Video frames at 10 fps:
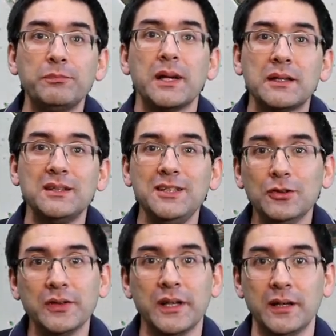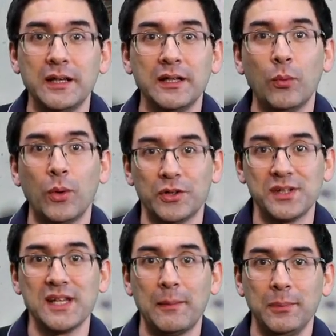of bacteria in a water
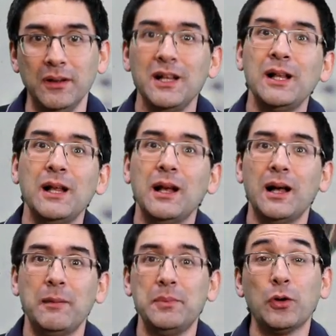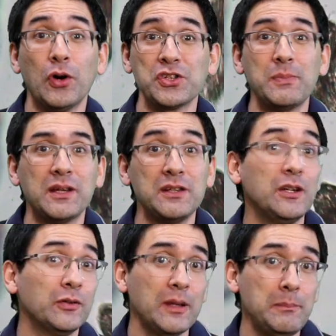sample uh, because
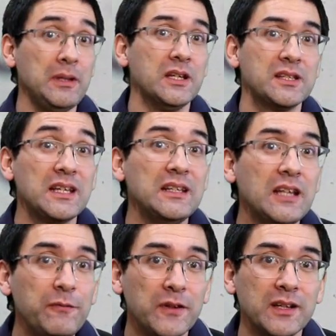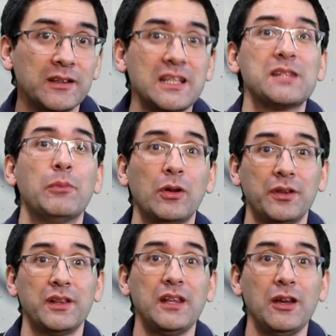bacteria being significantly
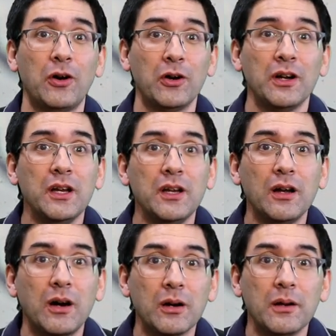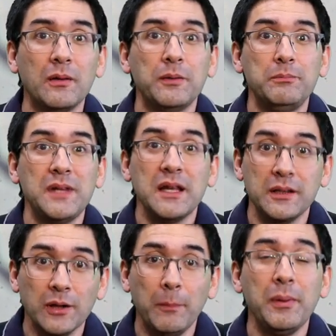smaller than they are are
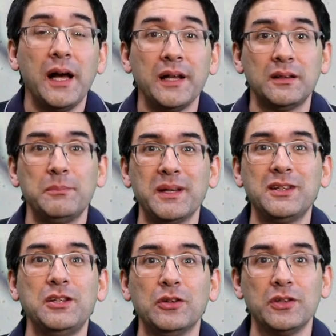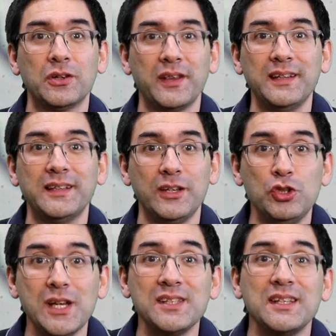taken up and the bacteria are then
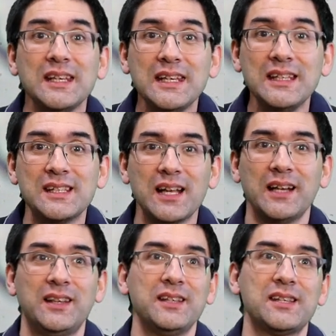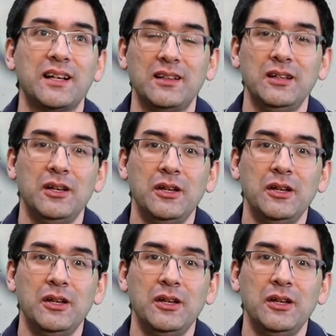digested inside the cell.